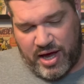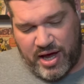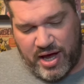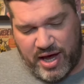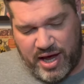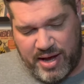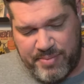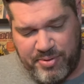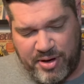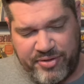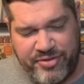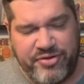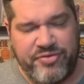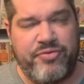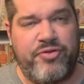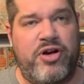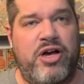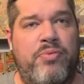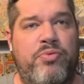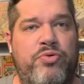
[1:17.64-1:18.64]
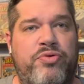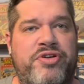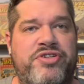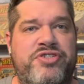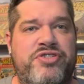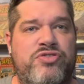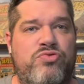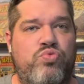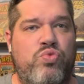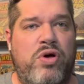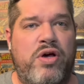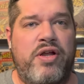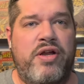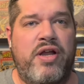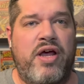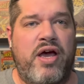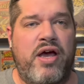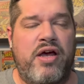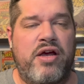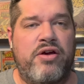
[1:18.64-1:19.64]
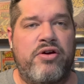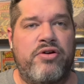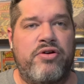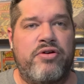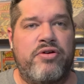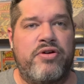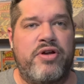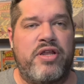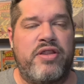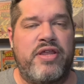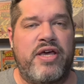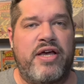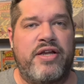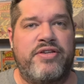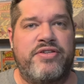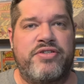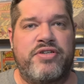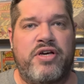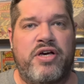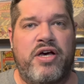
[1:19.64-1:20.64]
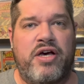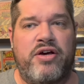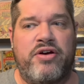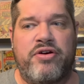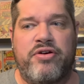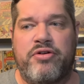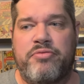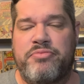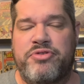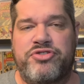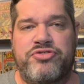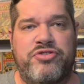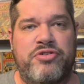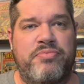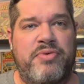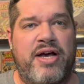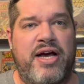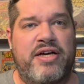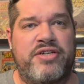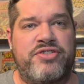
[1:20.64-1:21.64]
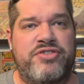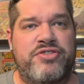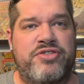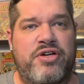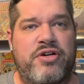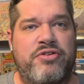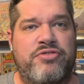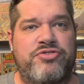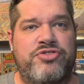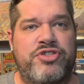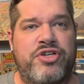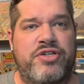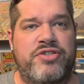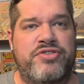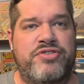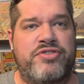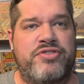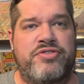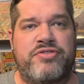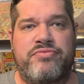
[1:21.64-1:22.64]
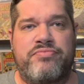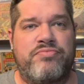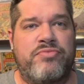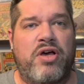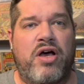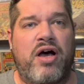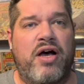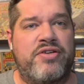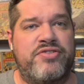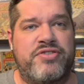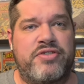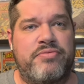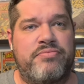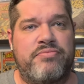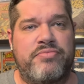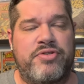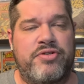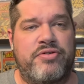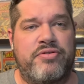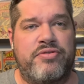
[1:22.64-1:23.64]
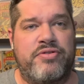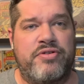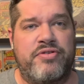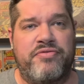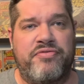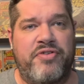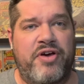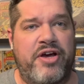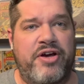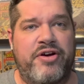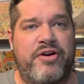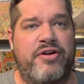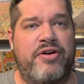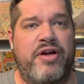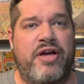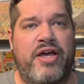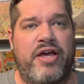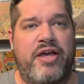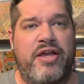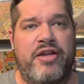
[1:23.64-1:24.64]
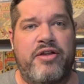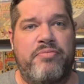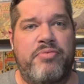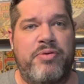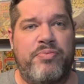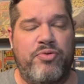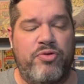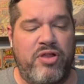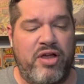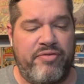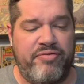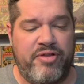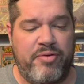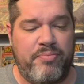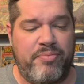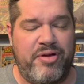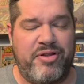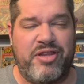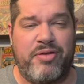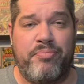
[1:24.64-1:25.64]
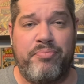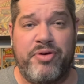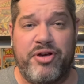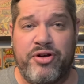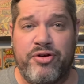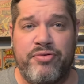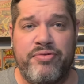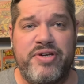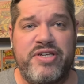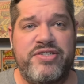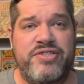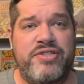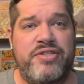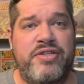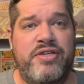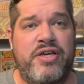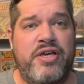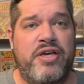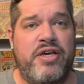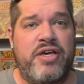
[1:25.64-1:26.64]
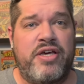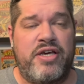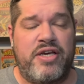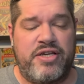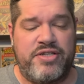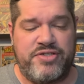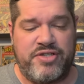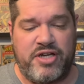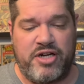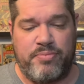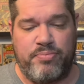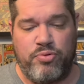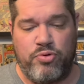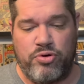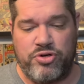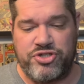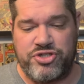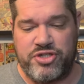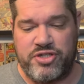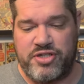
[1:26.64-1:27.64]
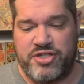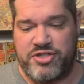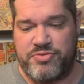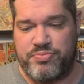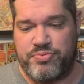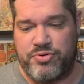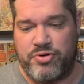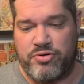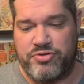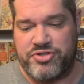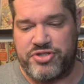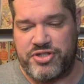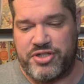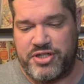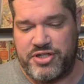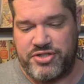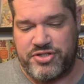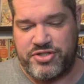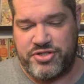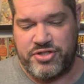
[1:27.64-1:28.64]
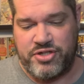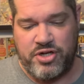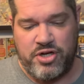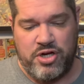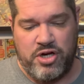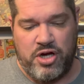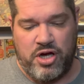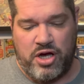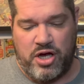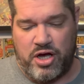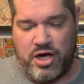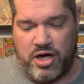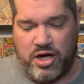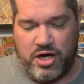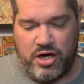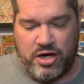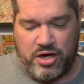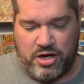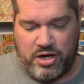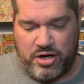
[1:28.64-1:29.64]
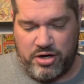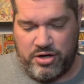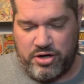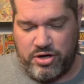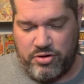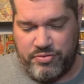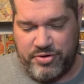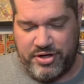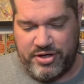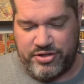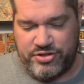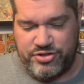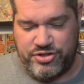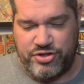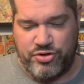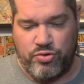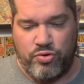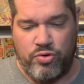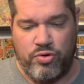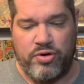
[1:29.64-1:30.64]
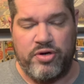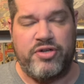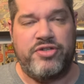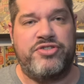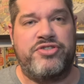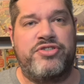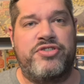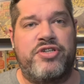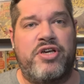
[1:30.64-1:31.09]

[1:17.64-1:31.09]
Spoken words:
I bought this for a couple reasons. One, I heard that her mystery boxes are just awesome. They're fire and people love them. But the bigger reason is that a portion of these proceeds are going towards